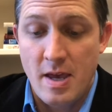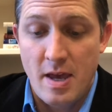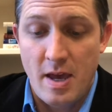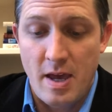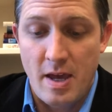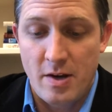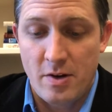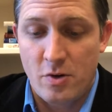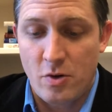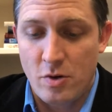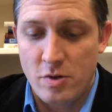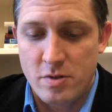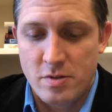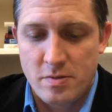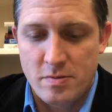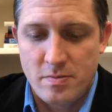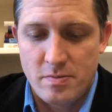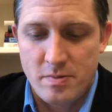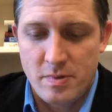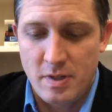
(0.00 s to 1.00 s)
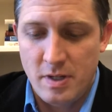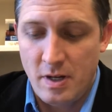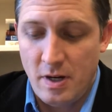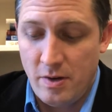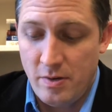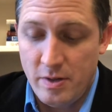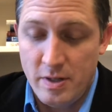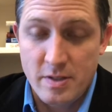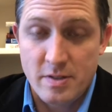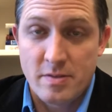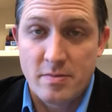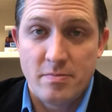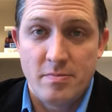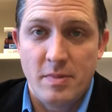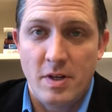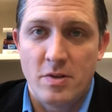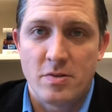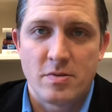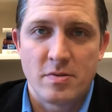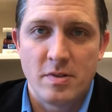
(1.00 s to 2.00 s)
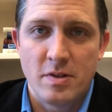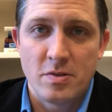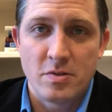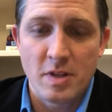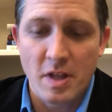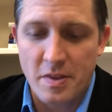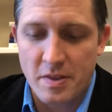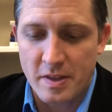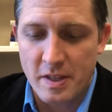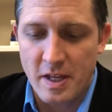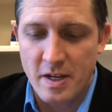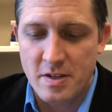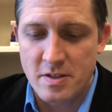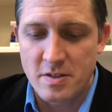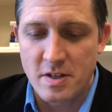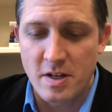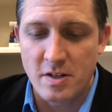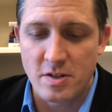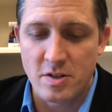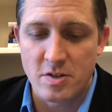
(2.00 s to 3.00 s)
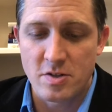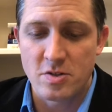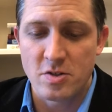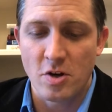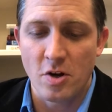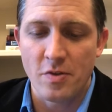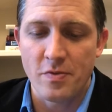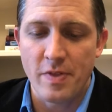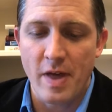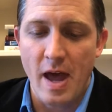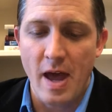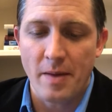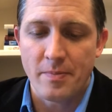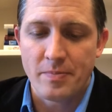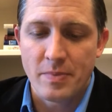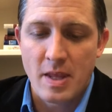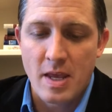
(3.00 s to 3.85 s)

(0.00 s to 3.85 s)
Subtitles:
And of course, you know, there's nothing that he's done to deserve that.